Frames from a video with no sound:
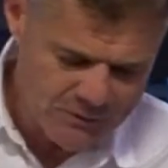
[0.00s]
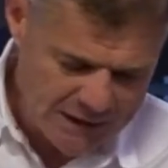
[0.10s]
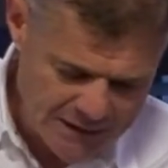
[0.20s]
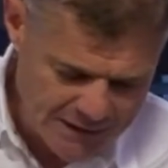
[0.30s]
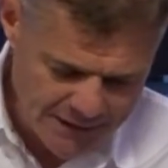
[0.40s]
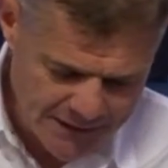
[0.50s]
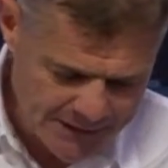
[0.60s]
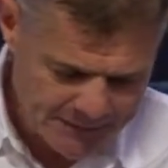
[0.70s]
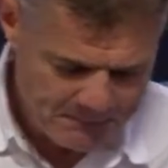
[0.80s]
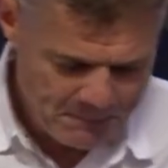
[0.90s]

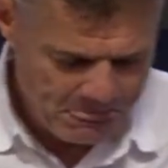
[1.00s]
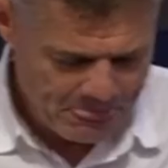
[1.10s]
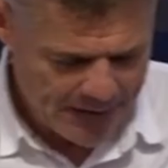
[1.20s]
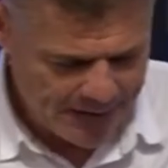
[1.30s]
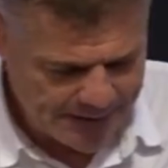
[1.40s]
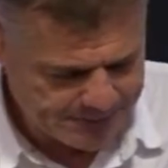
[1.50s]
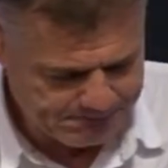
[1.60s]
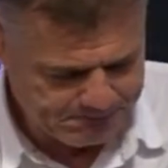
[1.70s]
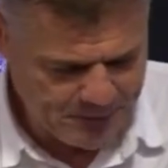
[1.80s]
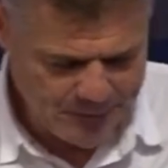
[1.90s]
media,
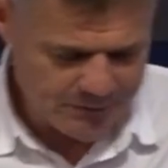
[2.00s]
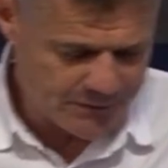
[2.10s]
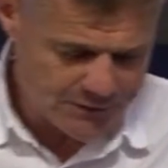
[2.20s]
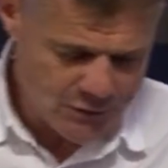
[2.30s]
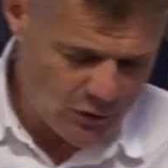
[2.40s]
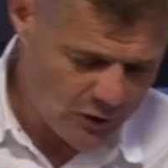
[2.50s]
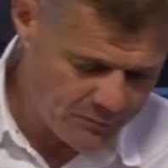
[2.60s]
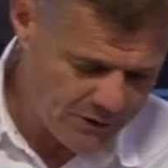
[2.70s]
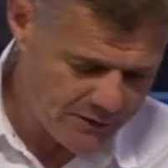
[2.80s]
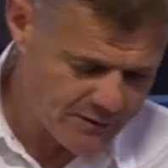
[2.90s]
people at your
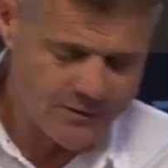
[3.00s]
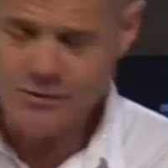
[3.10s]
hobbies.